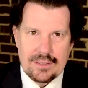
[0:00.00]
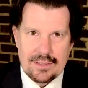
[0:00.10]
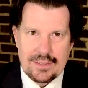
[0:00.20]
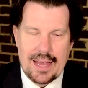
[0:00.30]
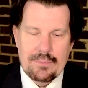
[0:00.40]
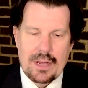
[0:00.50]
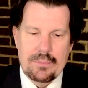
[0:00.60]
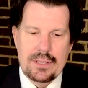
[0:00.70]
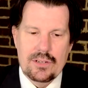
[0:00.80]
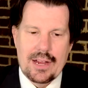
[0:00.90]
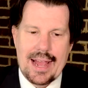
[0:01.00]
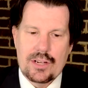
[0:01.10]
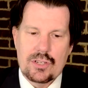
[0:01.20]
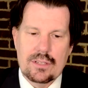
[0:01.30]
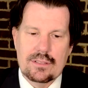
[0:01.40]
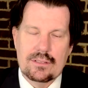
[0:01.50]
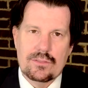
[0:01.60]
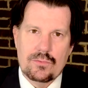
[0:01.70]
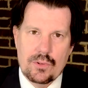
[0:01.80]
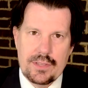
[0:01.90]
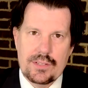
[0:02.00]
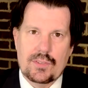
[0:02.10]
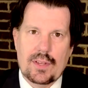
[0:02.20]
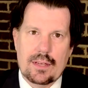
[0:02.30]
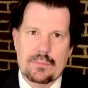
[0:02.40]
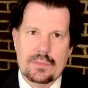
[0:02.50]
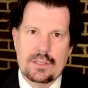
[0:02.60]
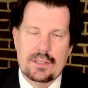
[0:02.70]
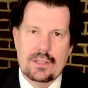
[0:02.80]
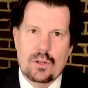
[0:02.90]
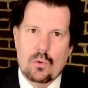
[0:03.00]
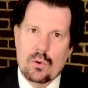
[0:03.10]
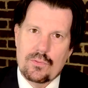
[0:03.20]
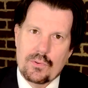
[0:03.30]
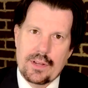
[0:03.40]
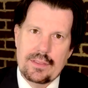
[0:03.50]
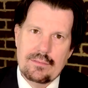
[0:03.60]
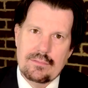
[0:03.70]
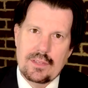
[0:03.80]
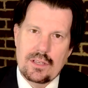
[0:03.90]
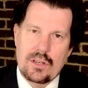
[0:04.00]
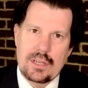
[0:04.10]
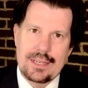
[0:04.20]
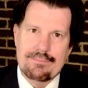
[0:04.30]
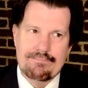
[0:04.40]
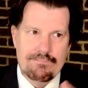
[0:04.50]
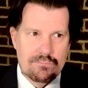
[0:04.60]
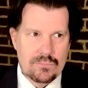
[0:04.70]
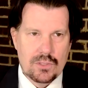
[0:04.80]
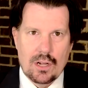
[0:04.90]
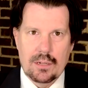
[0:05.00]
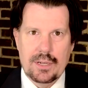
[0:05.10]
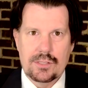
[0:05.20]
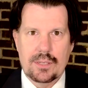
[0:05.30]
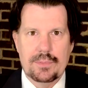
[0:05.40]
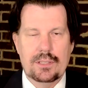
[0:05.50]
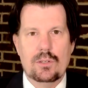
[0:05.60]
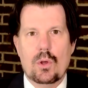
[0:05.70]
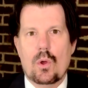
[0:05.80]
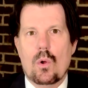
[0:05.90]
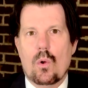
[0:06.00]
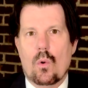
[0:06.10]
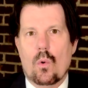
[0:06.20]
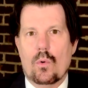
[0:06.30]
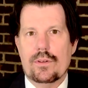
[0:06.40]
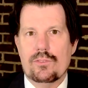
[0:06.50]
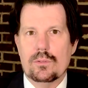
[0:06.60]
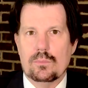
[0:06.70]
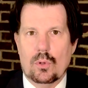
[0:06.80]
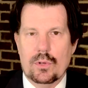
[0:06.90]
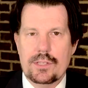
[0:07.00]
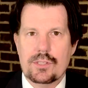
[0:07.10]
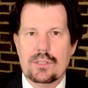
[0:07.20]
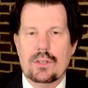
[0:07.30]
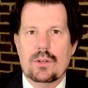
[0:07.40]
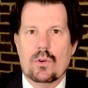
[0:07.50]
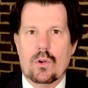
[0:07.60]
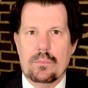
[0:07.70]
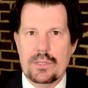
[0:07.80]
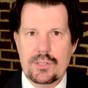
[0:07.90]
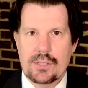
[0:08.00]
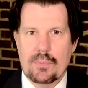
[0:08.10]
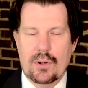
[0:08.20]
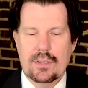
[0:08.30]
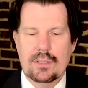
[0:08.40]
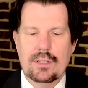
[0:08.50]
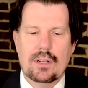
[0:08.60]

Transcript: That might be your action for this step. Or a friend that you need to talk about something. Or one of your employees or a business partner.